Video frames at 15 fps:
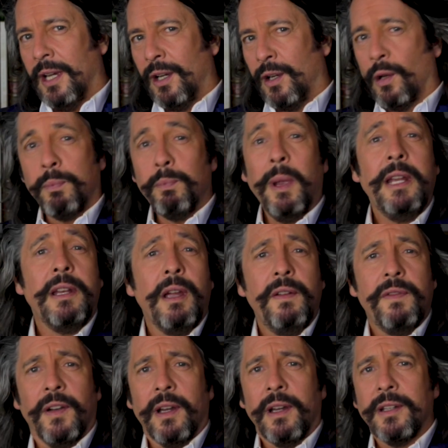got made
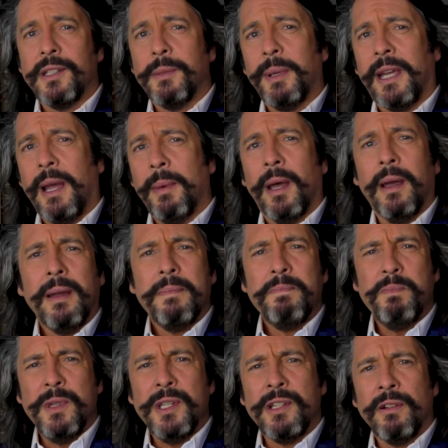over to become a
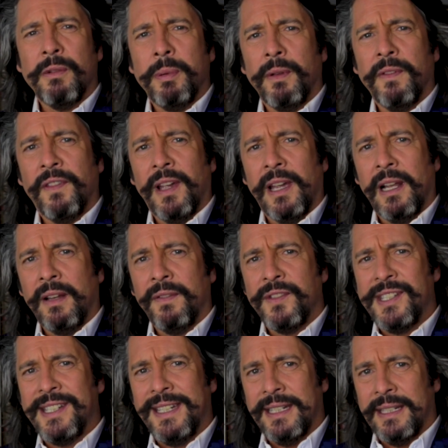miserable veil
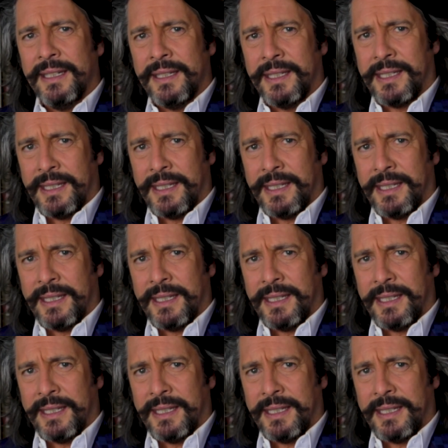of tears,